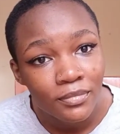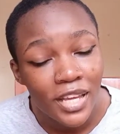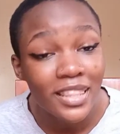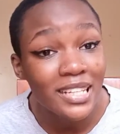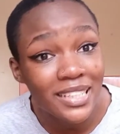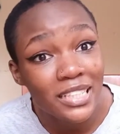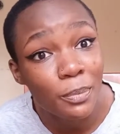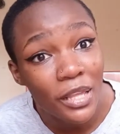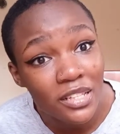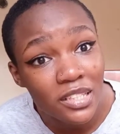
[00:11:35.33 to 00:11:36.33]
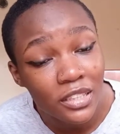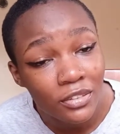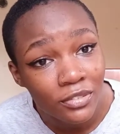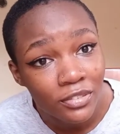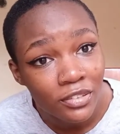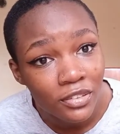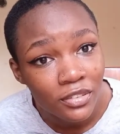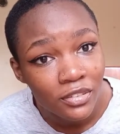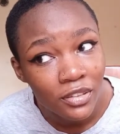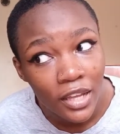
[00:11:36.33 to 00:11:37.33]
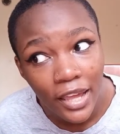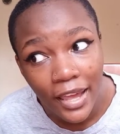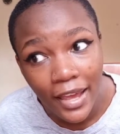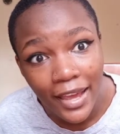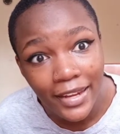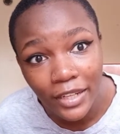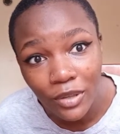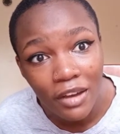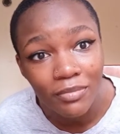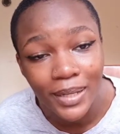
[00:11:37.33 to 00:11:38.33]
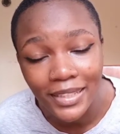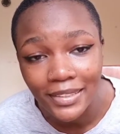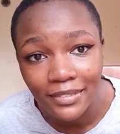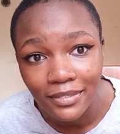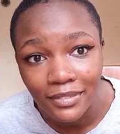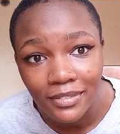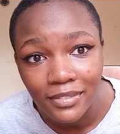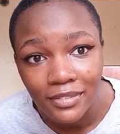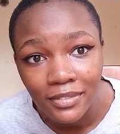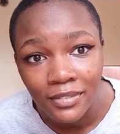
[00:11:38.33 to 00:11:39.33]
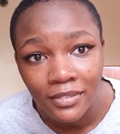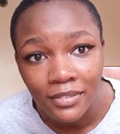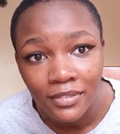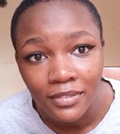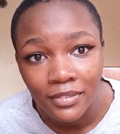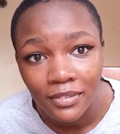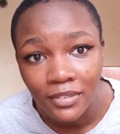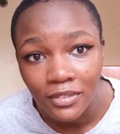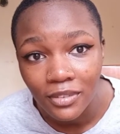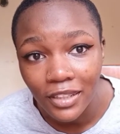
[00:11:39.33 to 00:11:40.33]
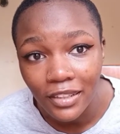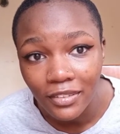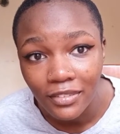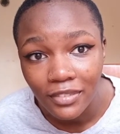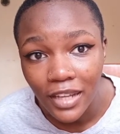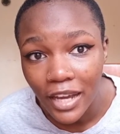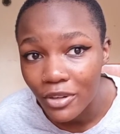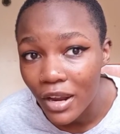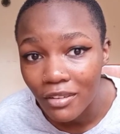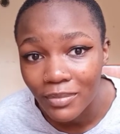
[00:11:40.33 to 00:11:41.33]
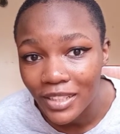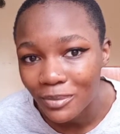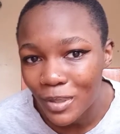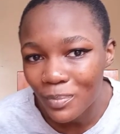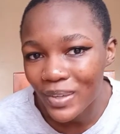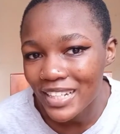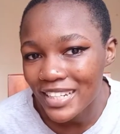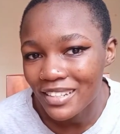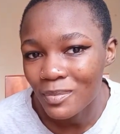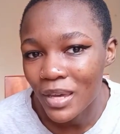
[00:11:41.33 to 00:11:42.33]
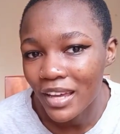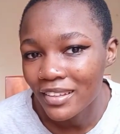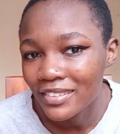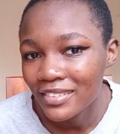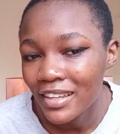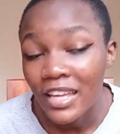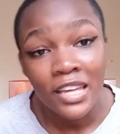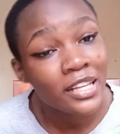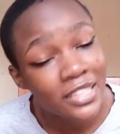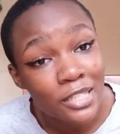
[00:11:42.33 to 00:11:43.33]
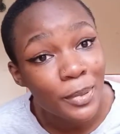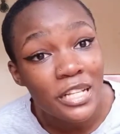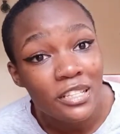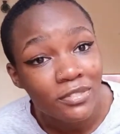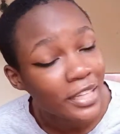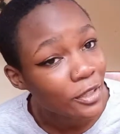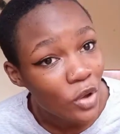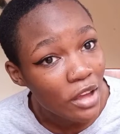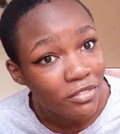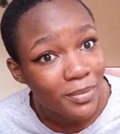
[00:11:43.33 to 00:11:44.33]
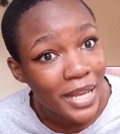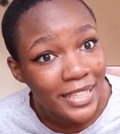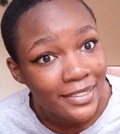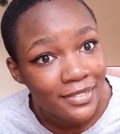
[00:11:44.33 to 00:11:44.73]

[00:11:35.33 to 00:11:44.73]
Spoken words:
that's expensive, and I don't have money. Why? I don't have money. Keep my teddy there. It's expensive, and I don't have money.